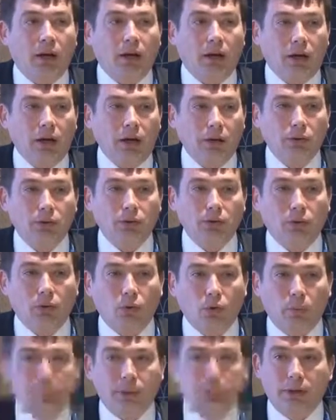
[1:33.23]
How to
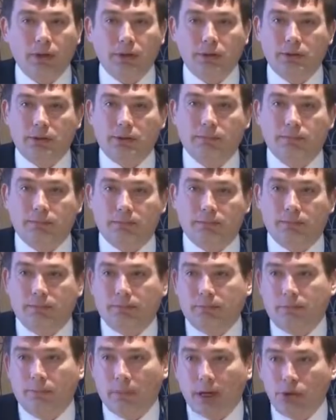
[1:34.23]
open it?
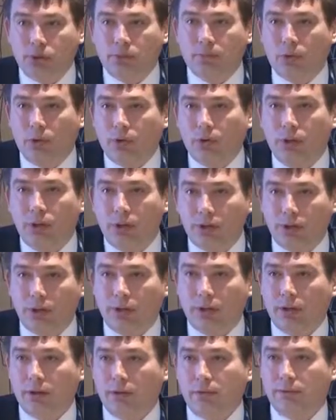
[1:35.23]
Much more
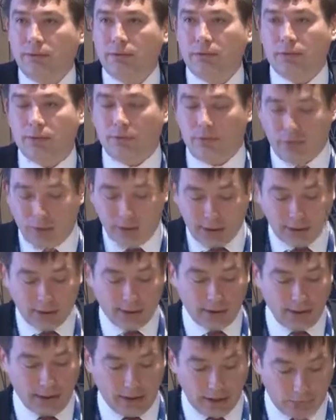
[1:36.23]
easier,
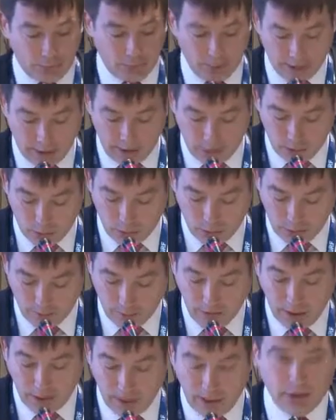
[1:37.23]
fast, and
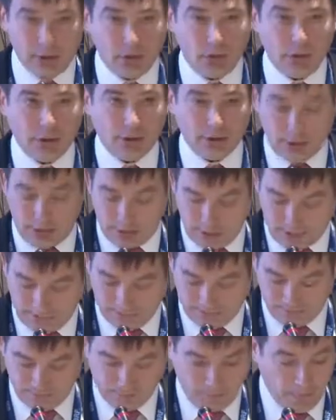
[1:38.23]
without any risks.
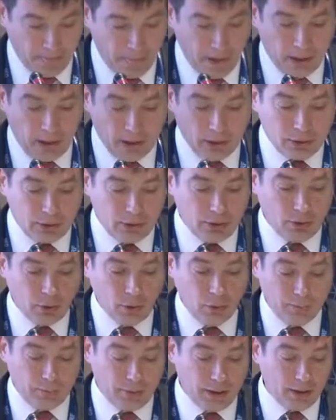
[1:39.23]

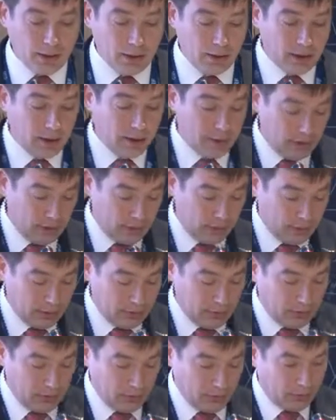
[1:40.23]
So,
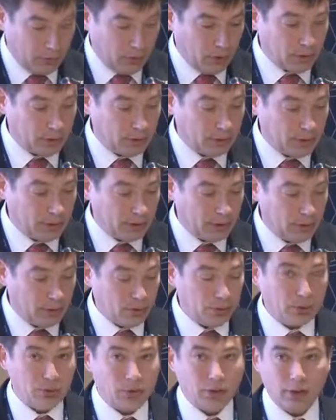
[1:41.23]
of course, as
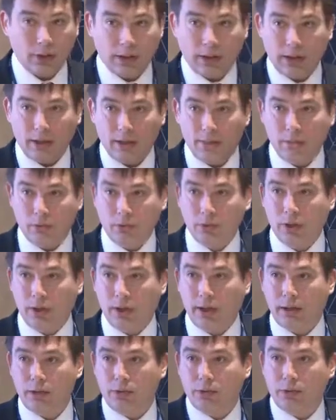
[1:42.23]
usual, I would
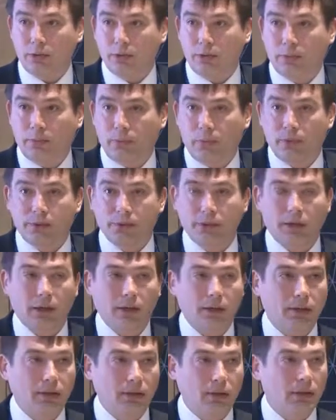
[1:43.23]
like to
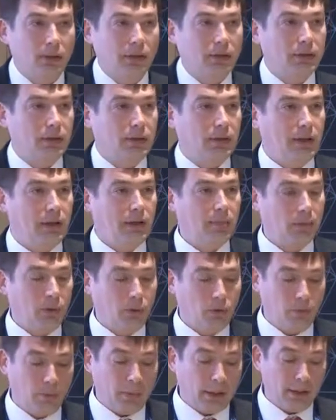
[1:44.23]
present a number
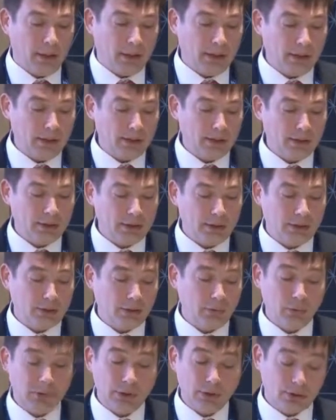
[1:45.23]
of my cases.
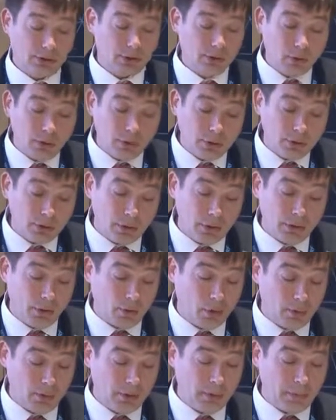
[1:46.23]
This is not a
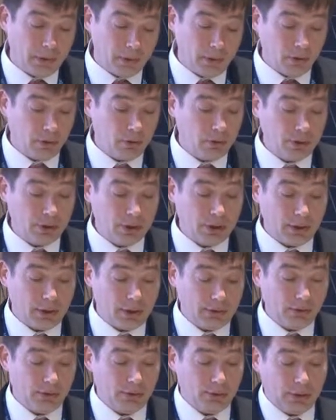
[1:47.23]
common pathology,
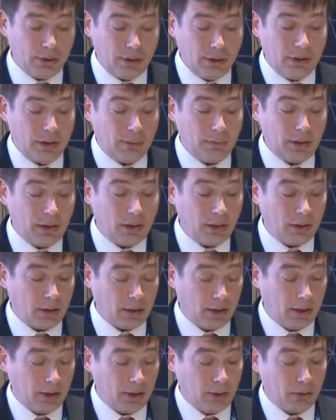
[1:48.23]
as you see, among
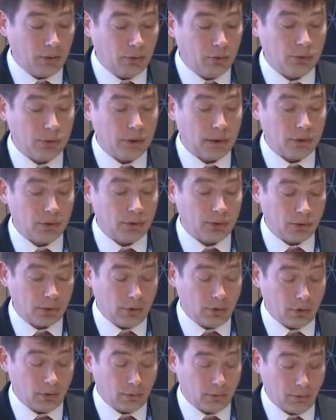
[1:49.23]

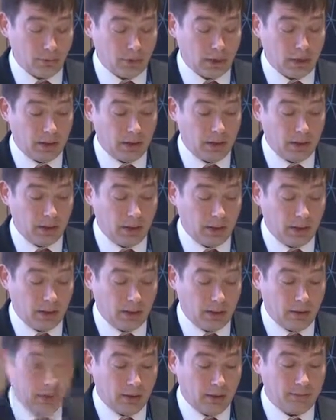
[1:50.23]
2,000 of my
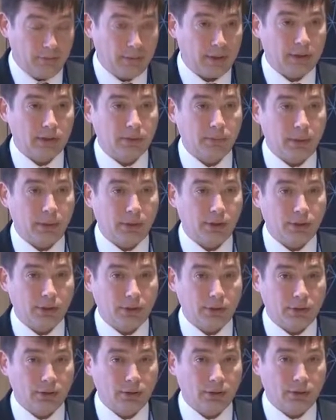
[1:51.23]
first
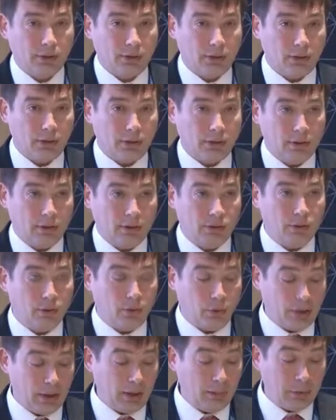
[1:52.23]
patients
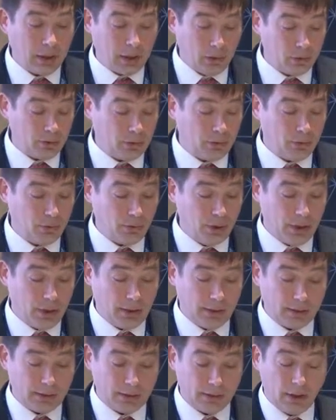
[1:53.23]
during about 2
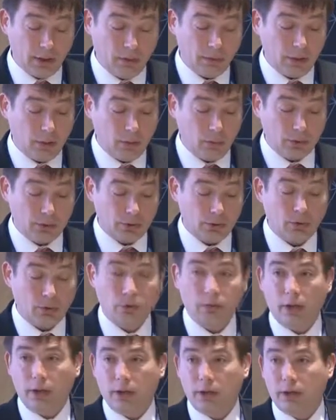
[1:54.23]
years, there was
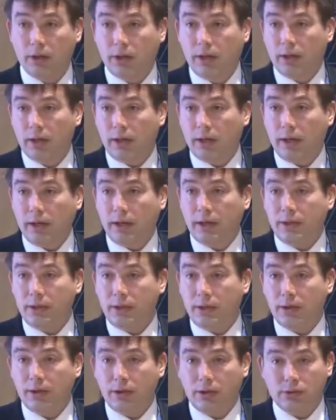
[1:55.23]
only
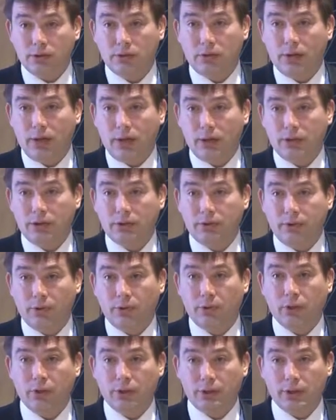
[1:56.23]
19 isolated
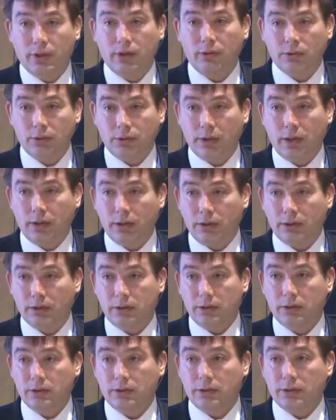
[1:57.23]
sphenoid
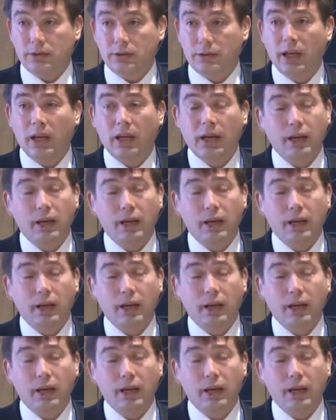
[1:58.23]
sinusitis.